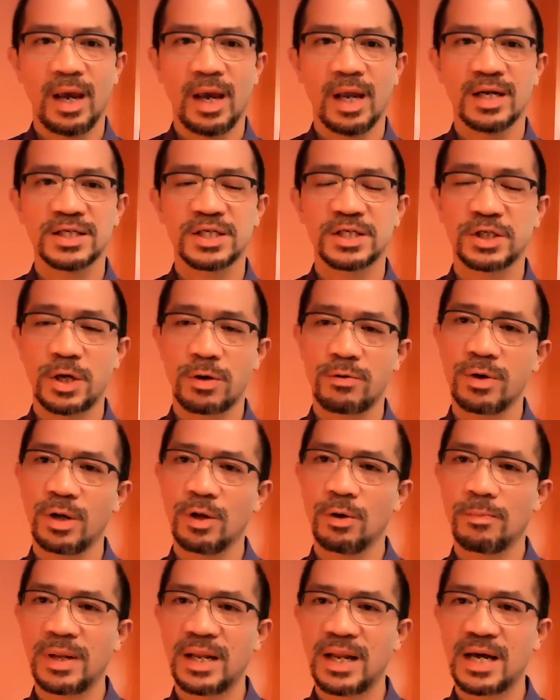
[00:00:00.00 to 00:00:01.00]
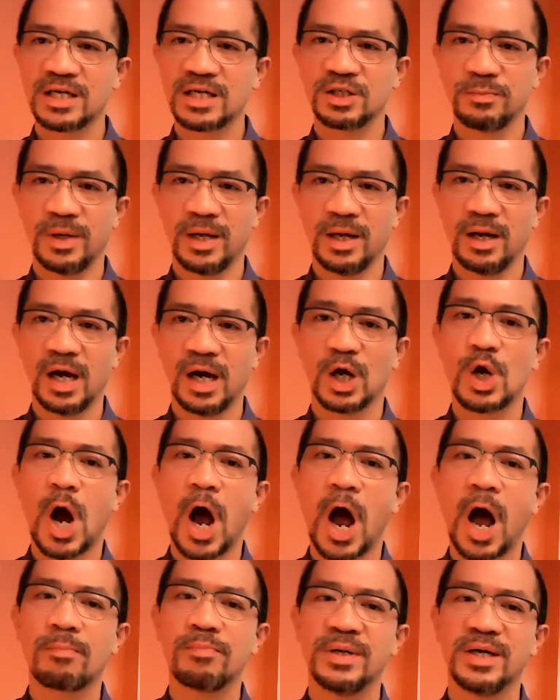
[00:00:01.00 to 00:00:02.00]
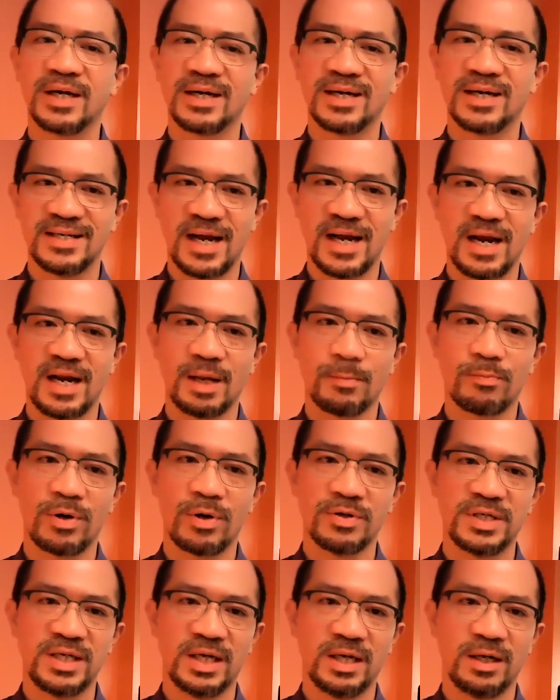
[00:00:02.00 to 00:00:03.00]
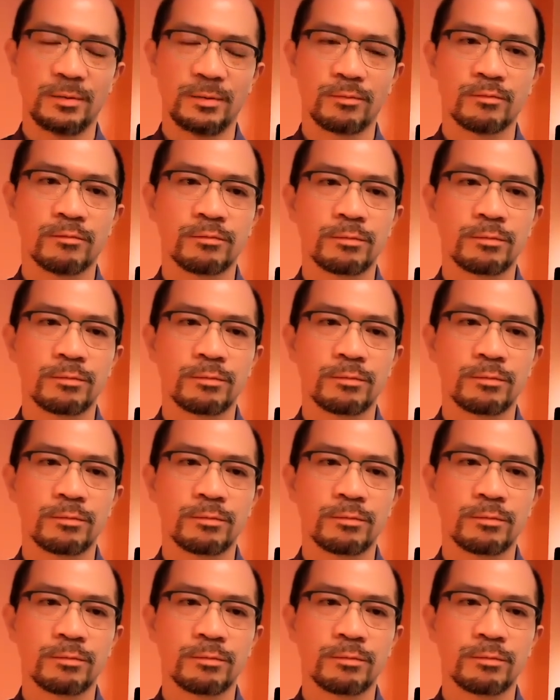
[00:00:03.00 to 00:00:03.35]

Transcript: and ceruloplasmin, a copper-containing protein.